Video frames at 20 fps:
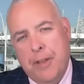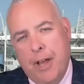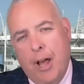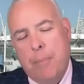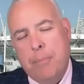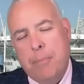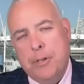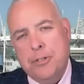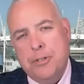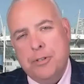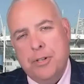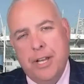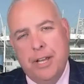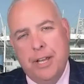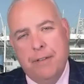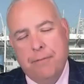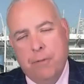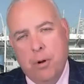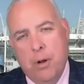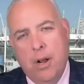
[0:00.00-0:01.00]

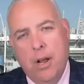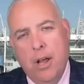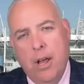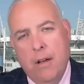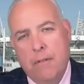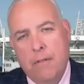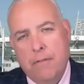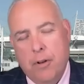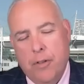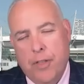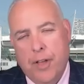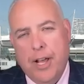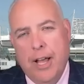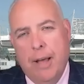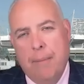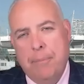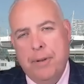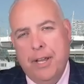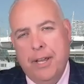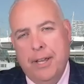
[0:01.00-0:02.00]
opportunity for the
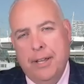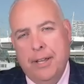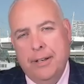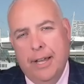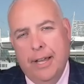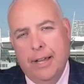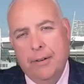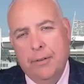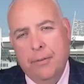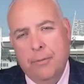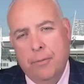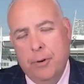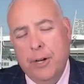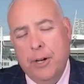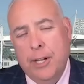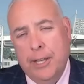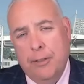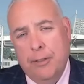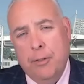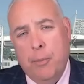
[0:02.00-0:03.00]
company and
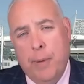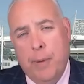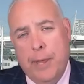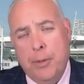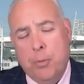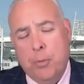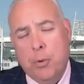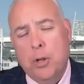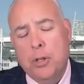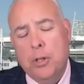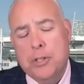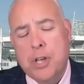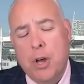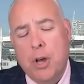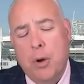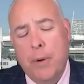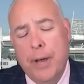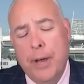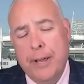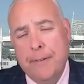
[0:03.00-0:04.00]
really the way the world is
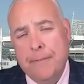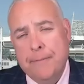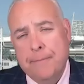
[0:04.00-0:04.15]
going?